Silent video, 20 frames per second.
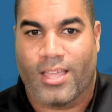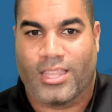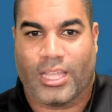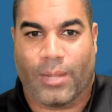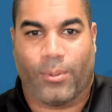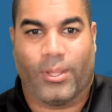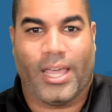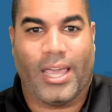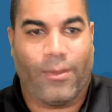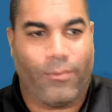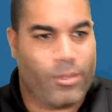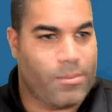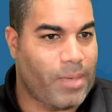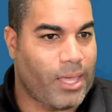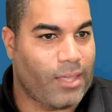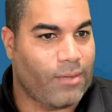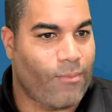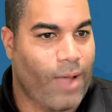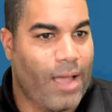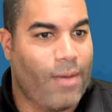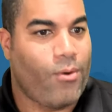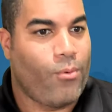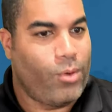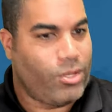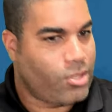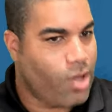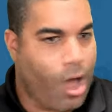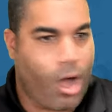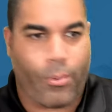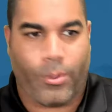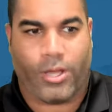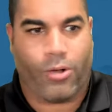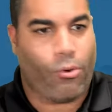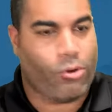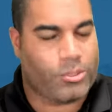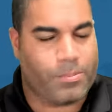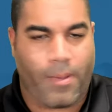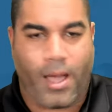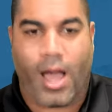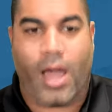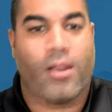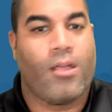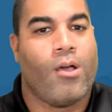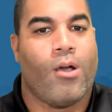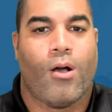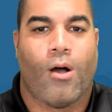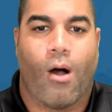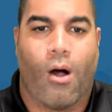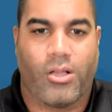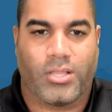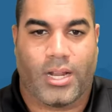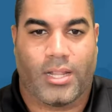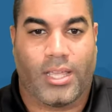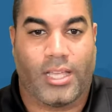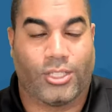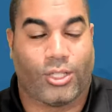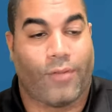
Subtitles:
They relate with me, right? We talk, we correspond, all these kind of things.